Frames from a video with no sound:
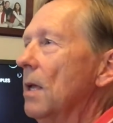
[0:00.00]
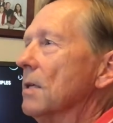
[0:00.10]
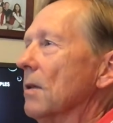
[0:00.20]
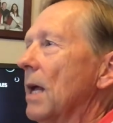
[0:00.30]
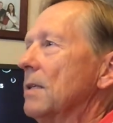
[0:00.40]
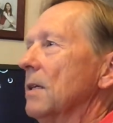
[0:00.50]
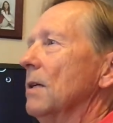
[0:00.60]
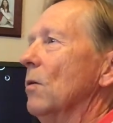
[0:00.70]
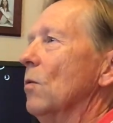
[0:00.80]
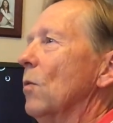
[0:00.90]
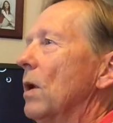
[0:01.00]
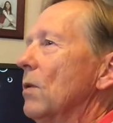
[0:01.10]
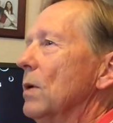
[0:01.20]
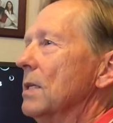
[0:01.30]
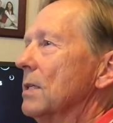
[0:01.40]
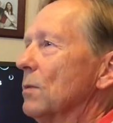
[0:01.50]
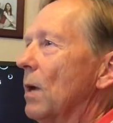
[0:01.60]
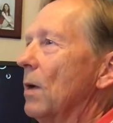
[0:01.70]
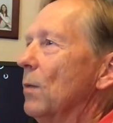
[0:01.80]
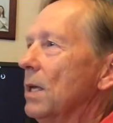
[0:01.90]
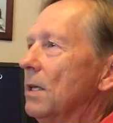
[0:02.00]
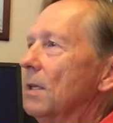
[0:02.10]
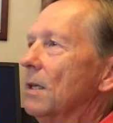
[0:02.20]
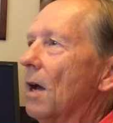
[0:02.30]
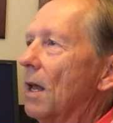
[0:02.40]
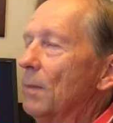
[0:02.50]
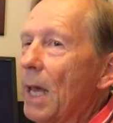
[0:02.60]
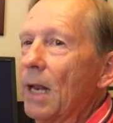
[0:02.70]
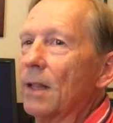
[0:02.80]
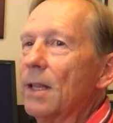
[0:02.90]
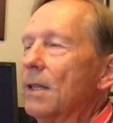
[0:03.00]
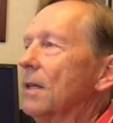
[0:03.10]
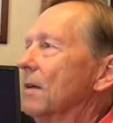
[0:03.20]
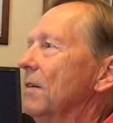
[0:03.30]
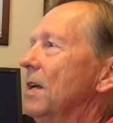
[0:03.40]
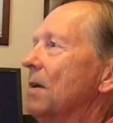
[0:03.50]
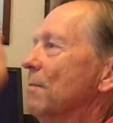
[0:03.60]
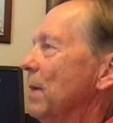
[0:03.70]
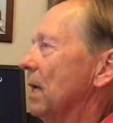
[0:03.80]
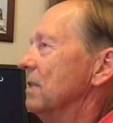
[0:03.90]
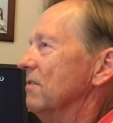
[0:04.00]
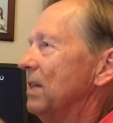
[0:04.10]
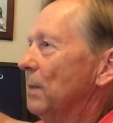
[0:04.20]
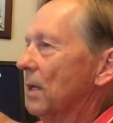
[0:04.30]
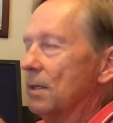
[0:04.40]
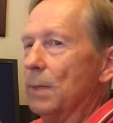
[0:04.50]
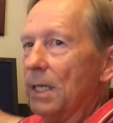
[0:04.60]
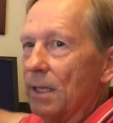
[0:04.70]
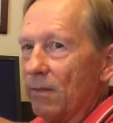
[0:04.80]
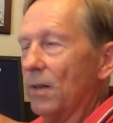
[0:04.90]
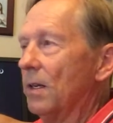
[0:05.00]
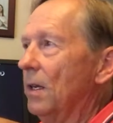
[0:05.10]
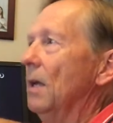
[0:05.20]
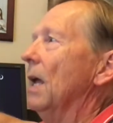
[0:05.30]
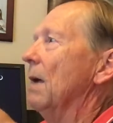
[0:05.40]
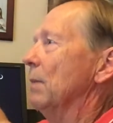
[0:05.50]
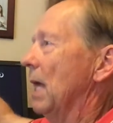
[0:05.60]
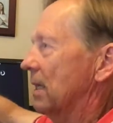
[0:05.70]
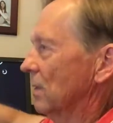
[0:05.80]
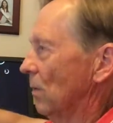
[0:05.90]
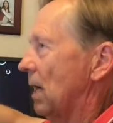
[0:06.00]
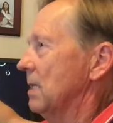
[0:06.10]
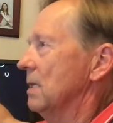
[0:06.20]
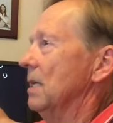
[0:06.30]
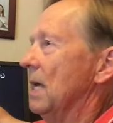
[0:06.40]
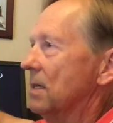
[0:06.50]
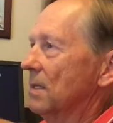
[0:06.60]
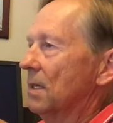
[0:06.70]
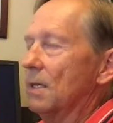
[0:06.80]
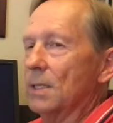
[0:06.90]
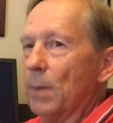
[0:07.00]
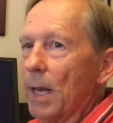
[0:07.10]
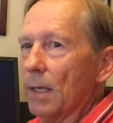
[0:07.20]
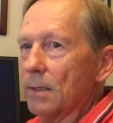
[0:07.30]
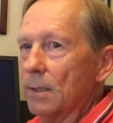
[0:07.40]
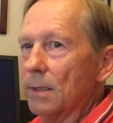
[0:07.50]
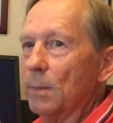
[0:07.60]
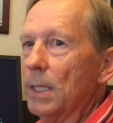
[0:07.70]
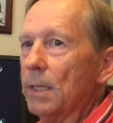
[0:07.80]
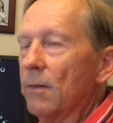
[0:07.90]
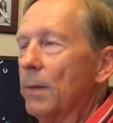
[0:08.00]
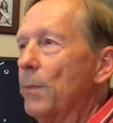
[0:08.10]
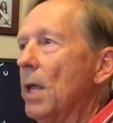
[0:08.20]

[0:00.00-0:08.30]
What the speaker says: So that's one of the reasons why we automatically think of males and females being different, and blacks and whites, and Asians and Hispanics as being different.